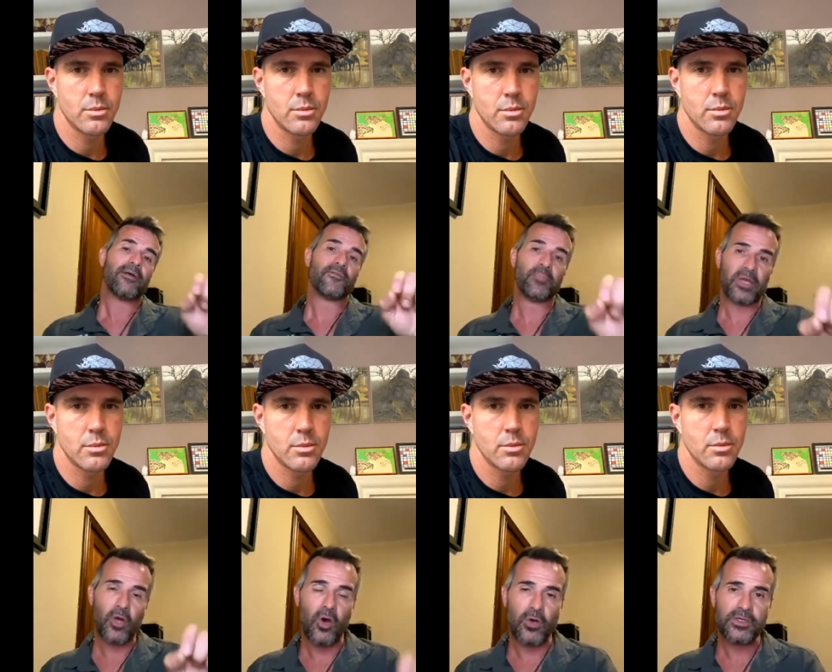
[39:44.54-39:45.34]

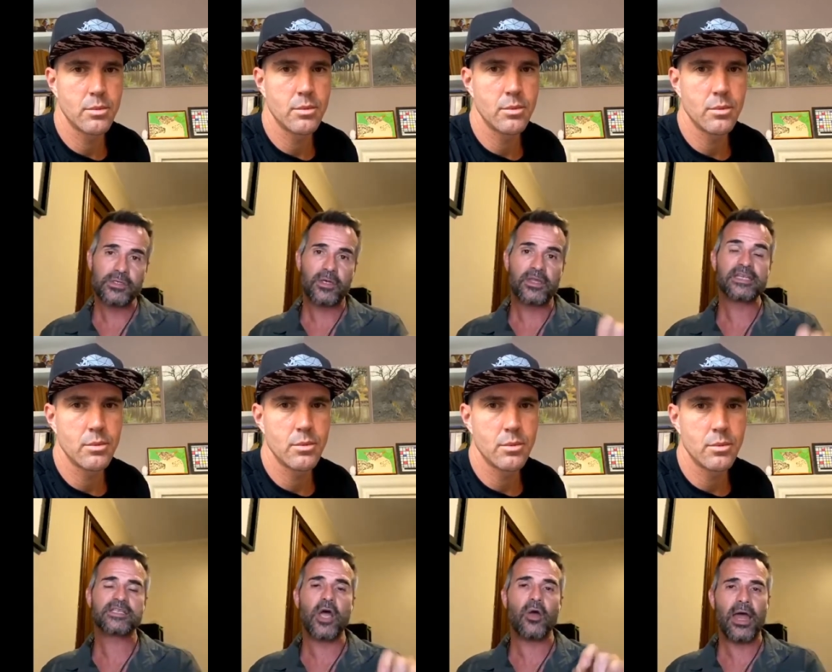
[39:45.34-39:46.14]
Speaker 1: Because there's
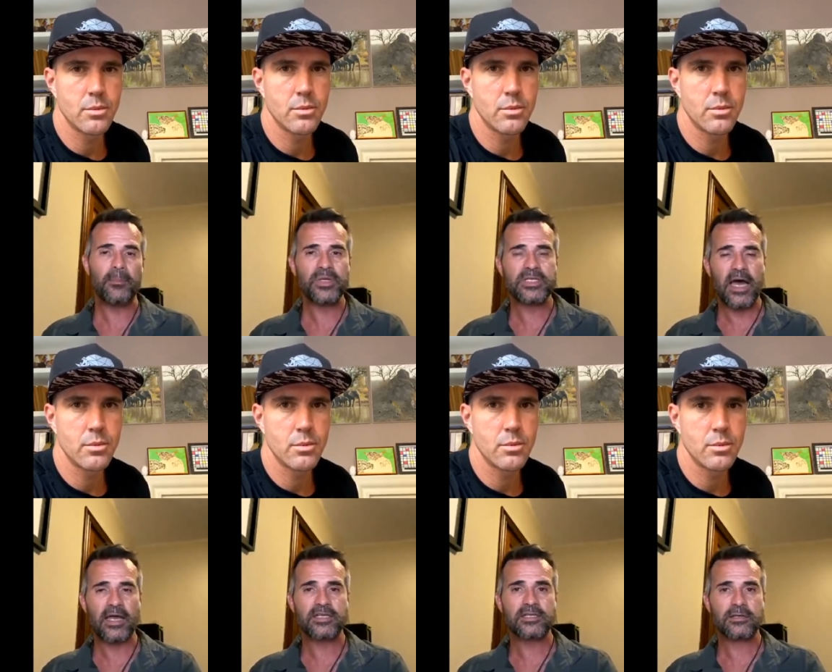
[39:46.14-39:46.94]
no
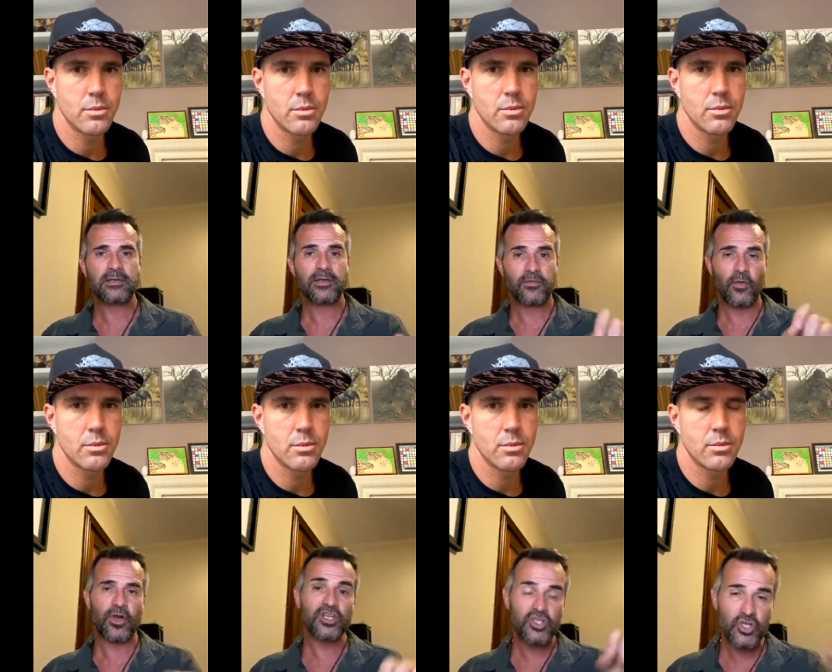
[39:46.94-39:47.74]
appetite for
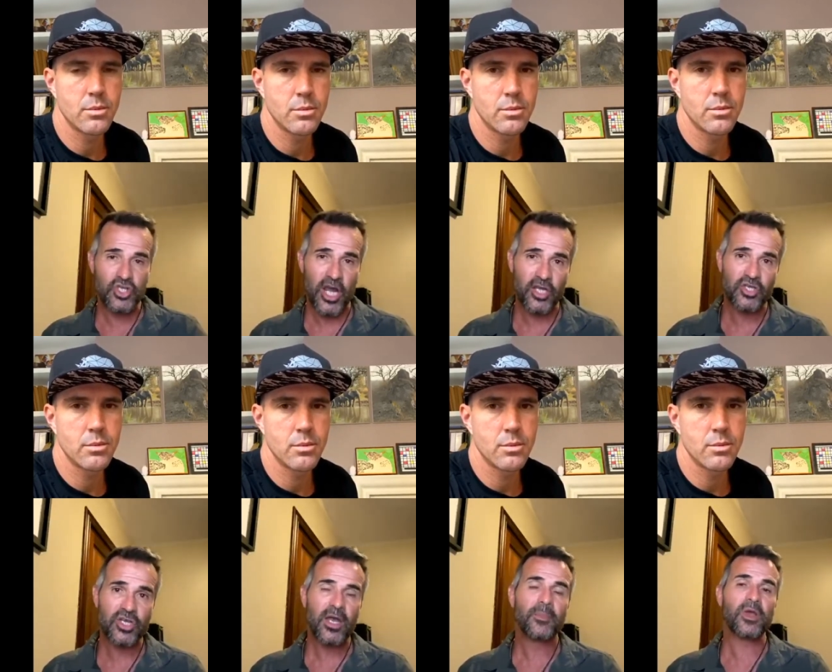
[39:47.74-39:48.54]
it to change.
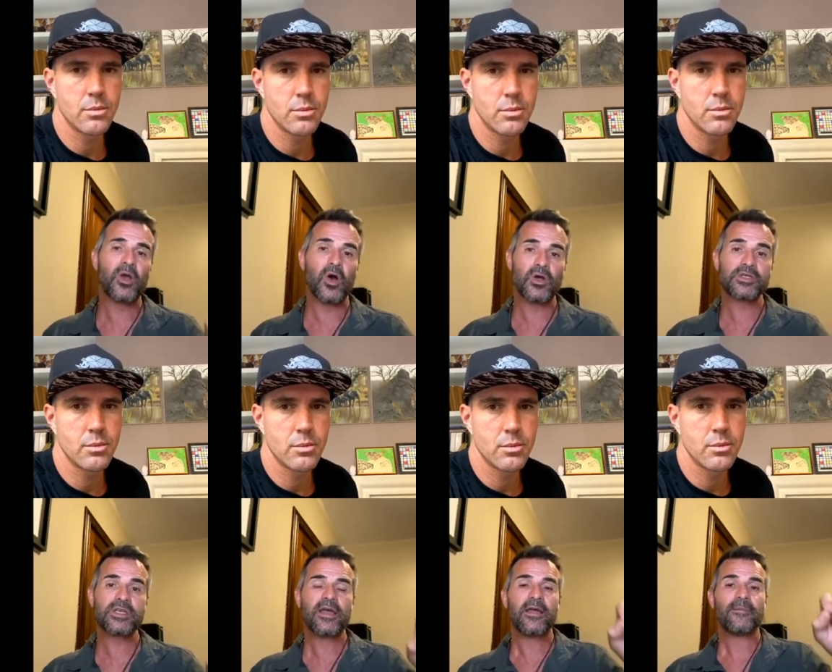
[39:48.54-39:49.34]
Because
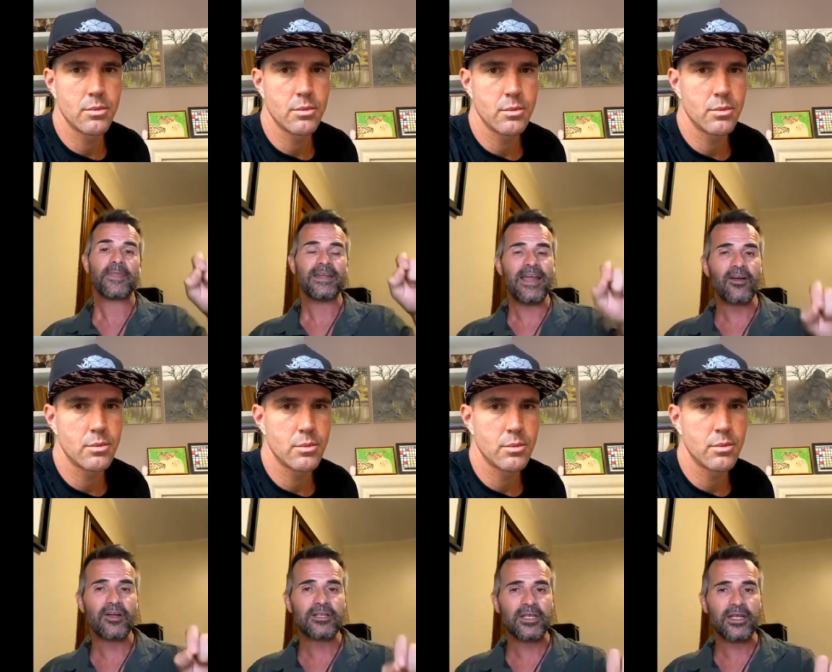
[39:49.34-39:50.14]

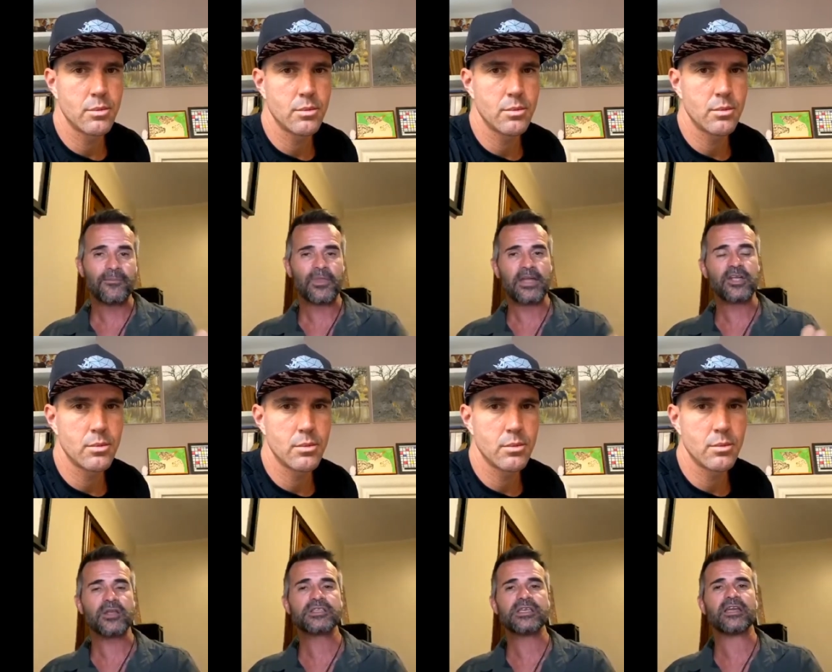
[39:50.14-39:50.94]
inherently they don't
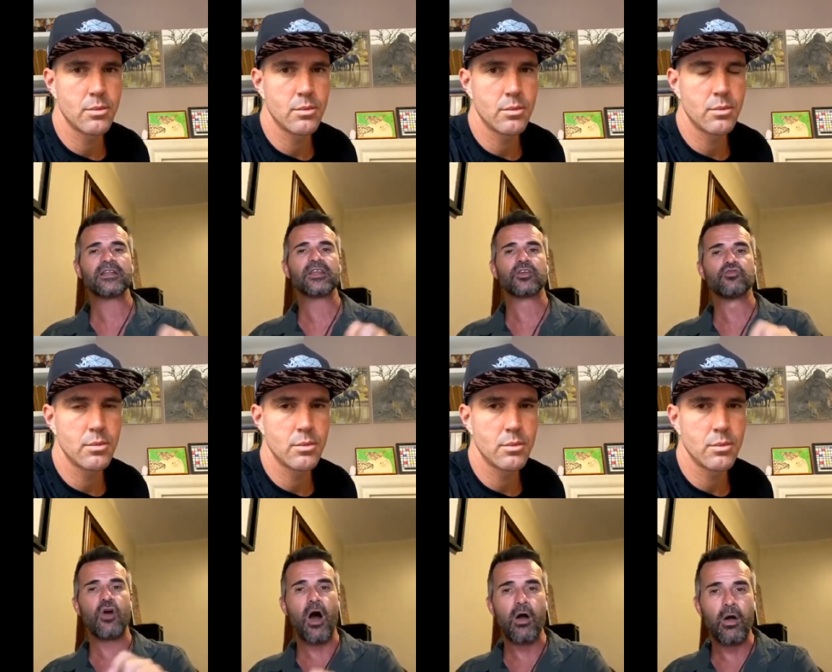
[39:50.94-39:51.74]
see anything
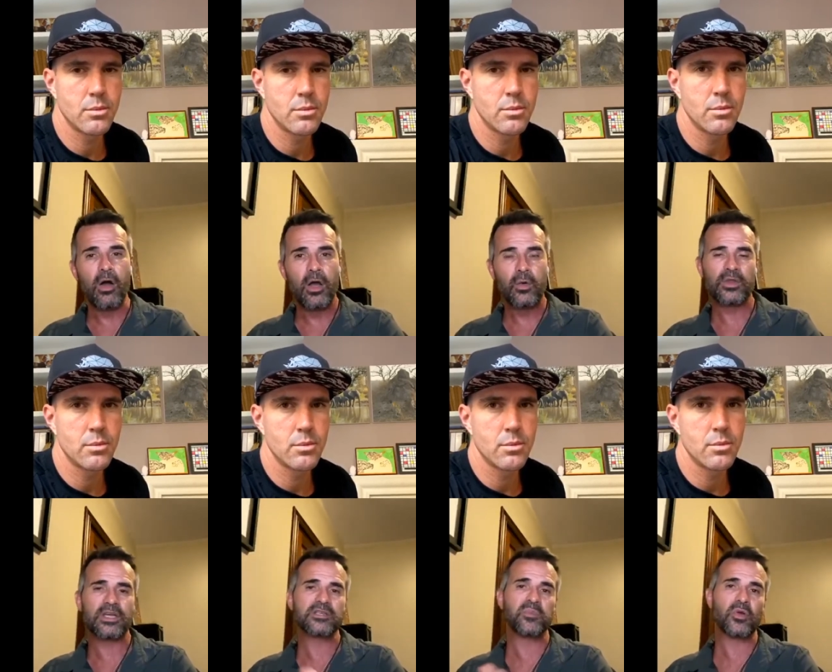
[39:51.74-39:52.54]
wrong with
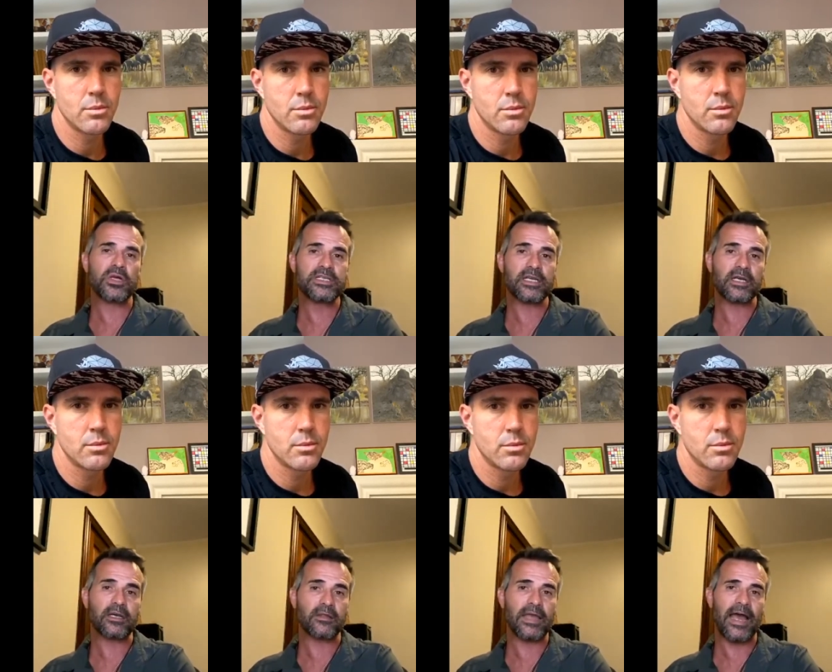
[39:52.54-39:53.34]
exploiting
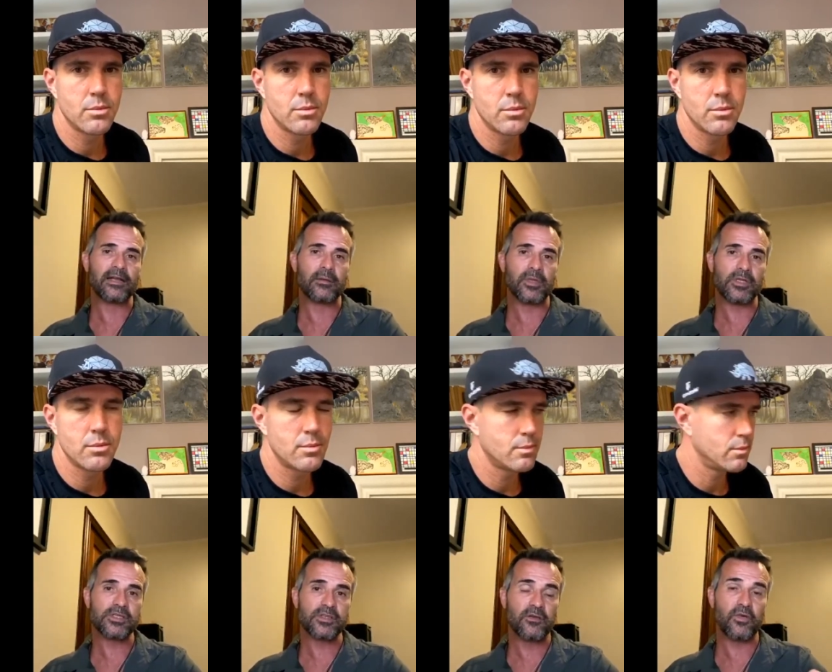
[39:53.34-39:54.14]
the animals
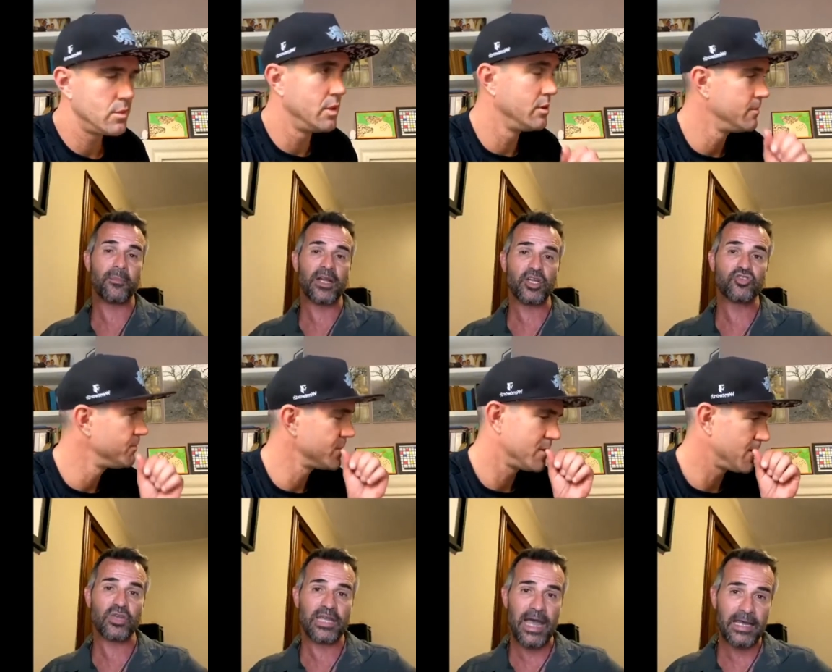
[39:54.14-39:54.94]
for monetary
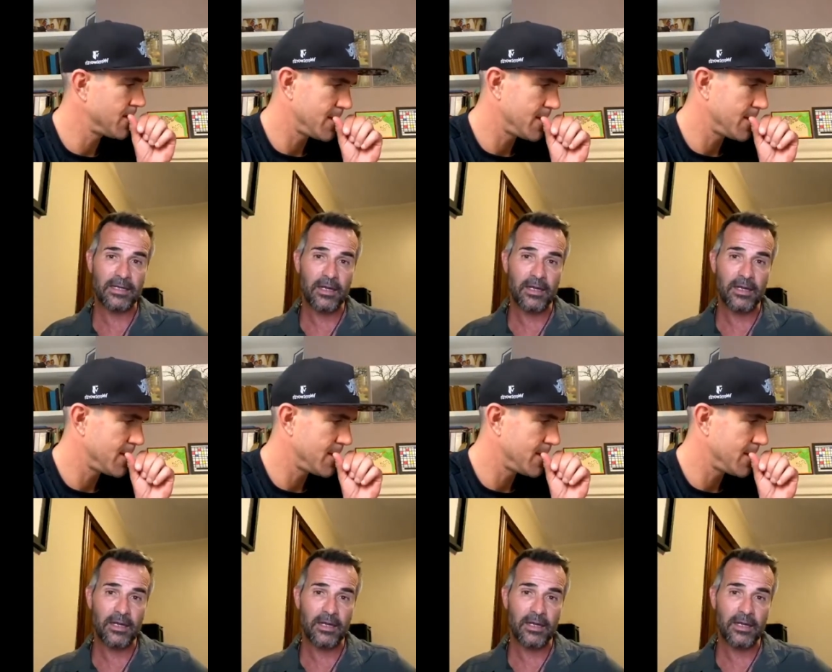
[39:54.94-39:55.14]
gain.